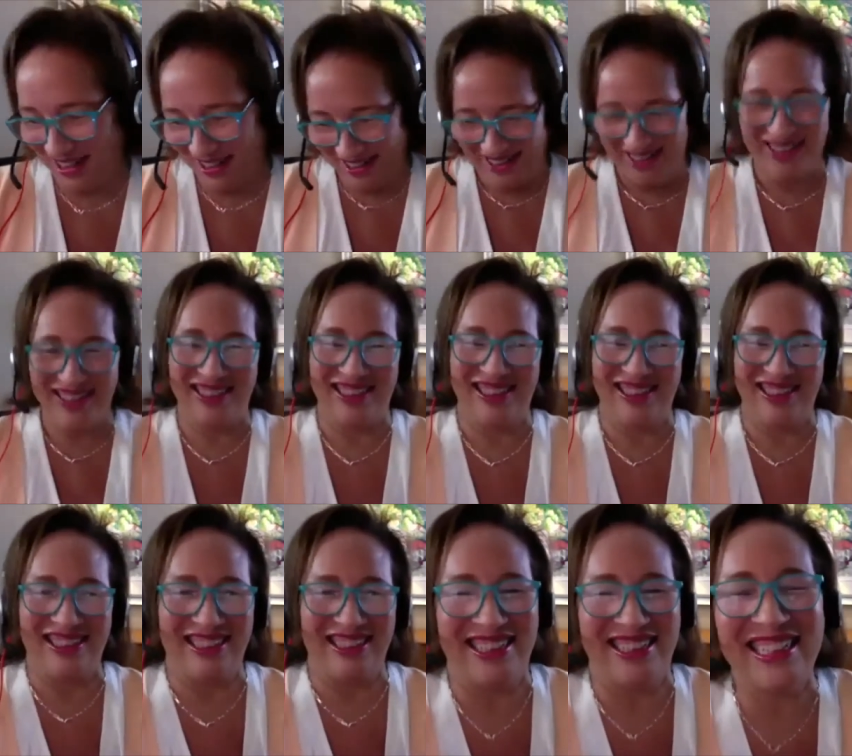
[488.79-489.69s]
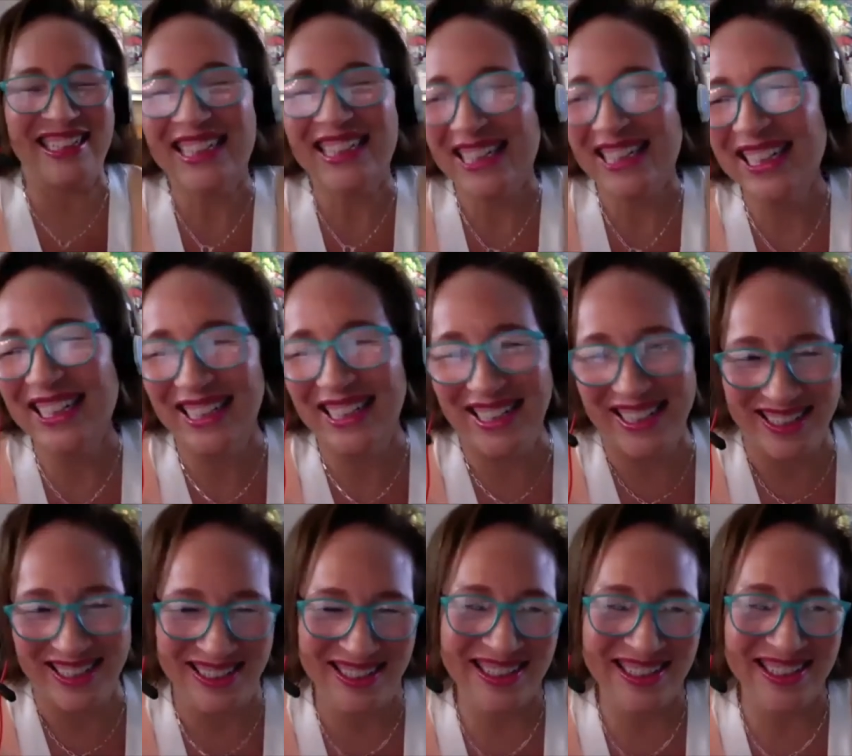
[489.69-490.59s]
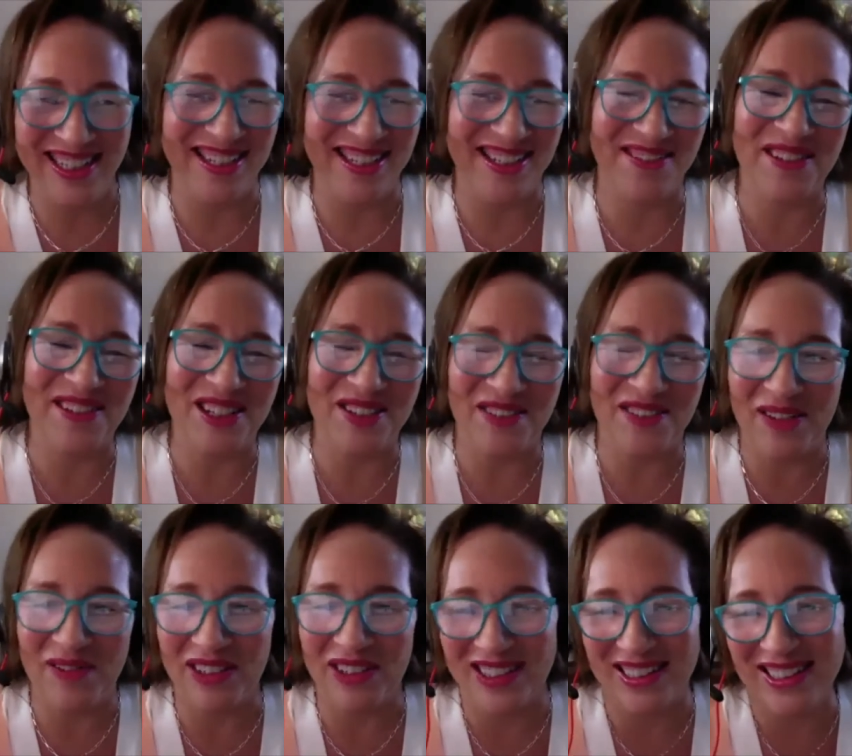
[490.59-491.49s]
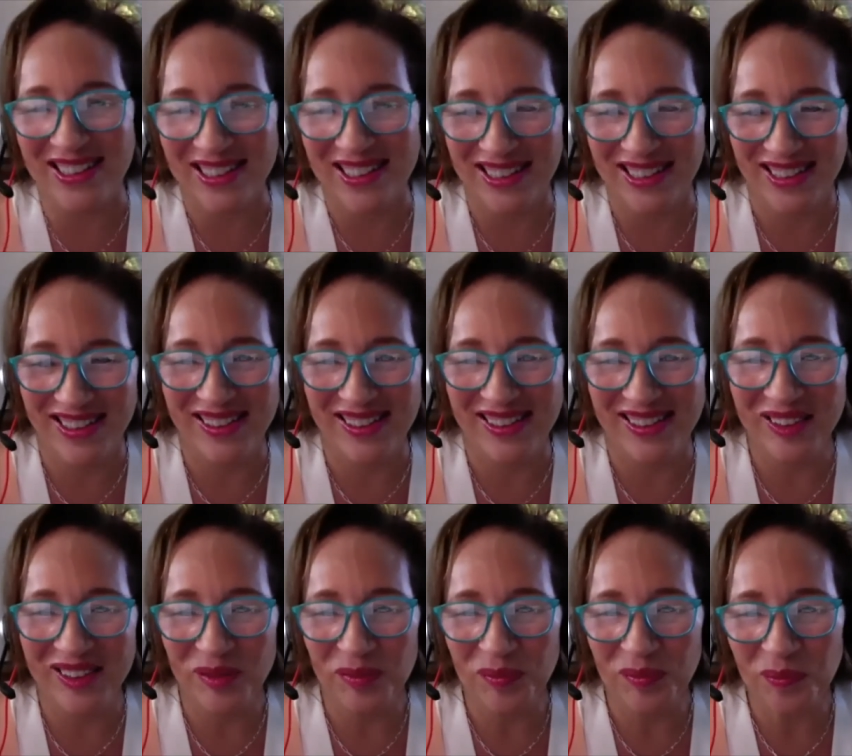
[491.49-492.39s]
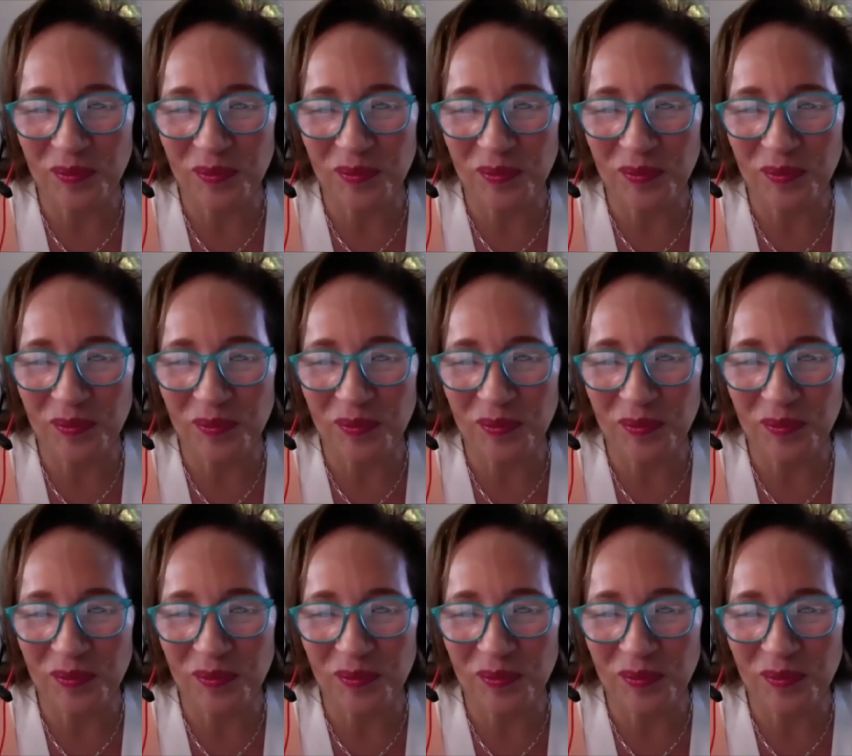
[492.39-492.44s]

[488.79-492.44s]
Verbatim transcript: experience for the day. Boom. Yeah. Yeah. It's, it's fabulous. All right.